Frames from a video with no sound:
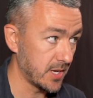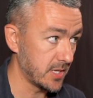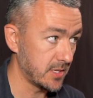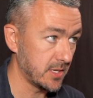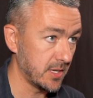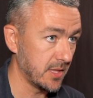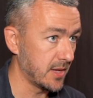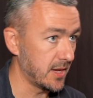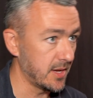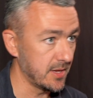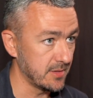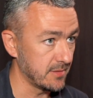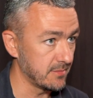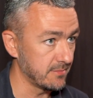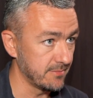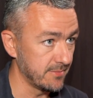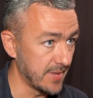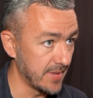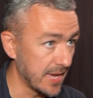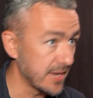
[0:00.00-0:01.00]
I see that as
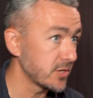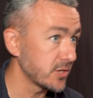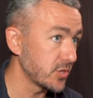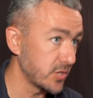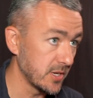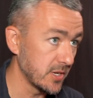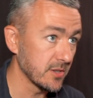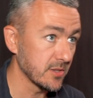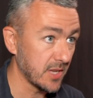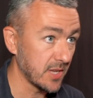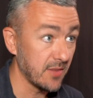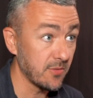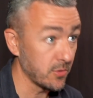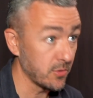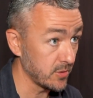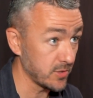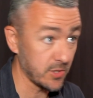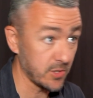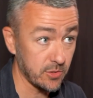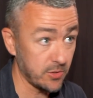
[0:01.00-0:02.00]
next year's, even
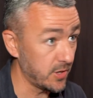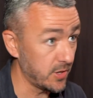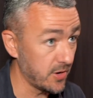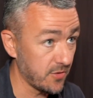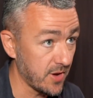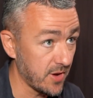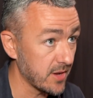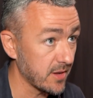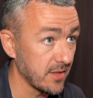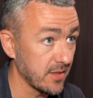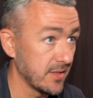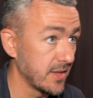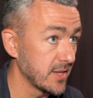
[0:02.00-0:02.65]
though it's a two-year ranking